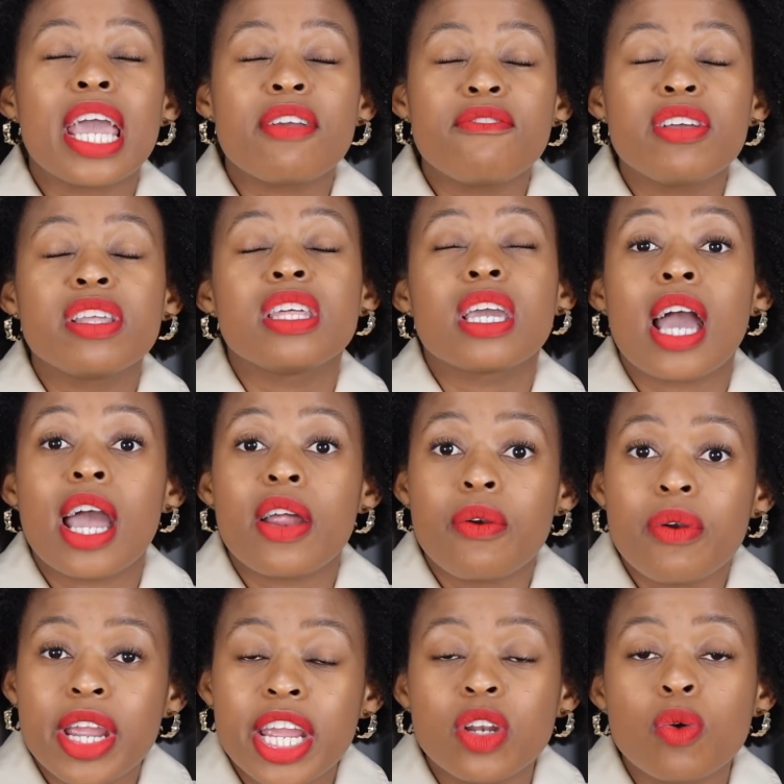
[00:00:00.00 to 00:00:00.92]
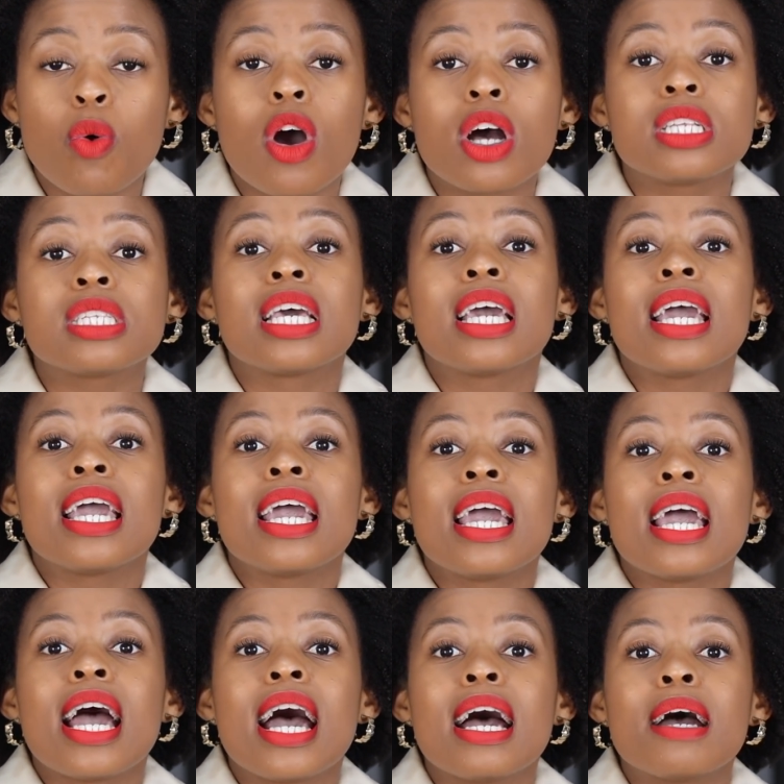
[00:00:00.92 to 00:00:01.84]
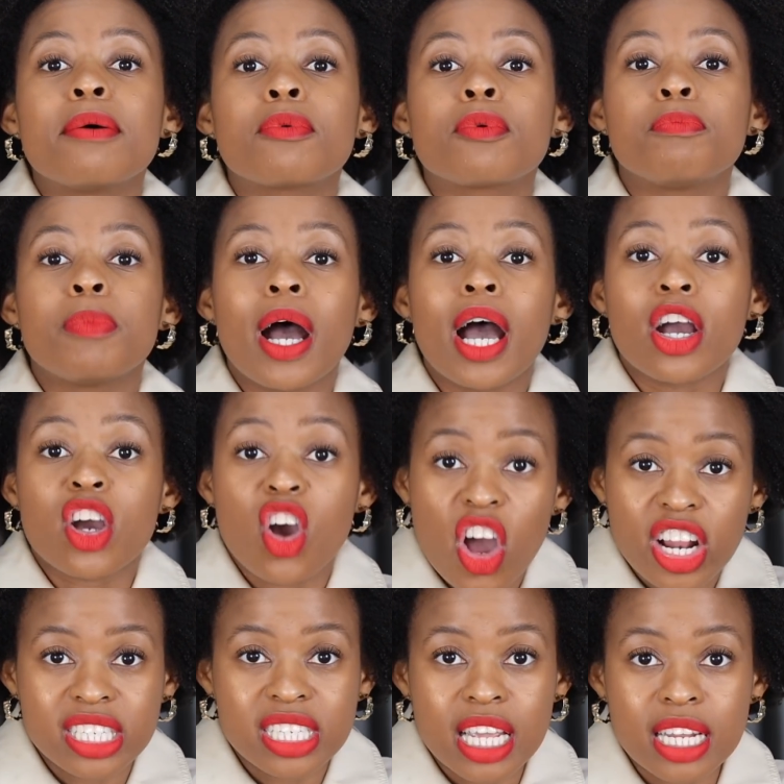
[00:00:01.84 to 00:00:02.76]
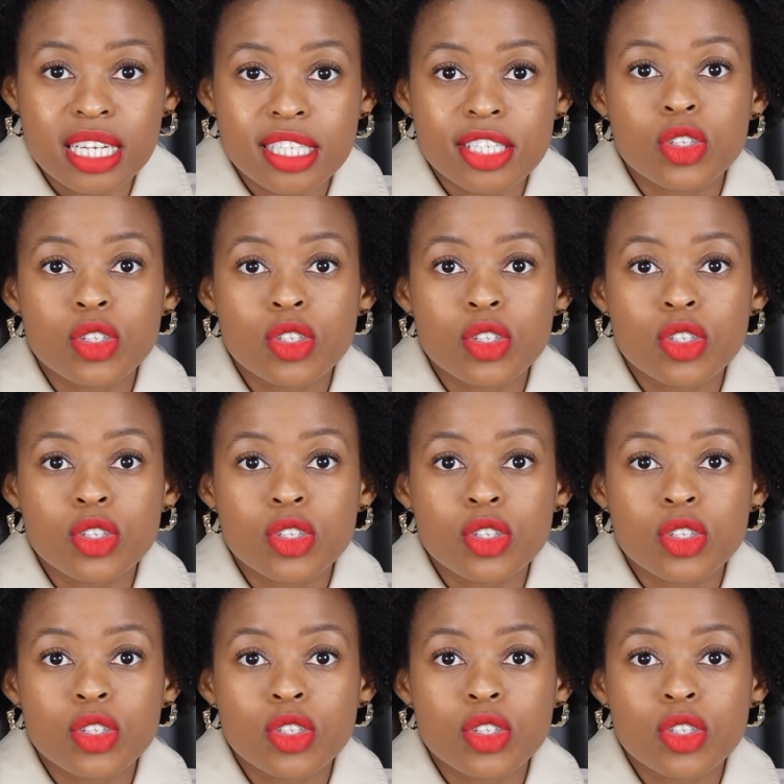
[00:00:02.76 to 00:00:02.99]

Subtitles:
everything I read was content.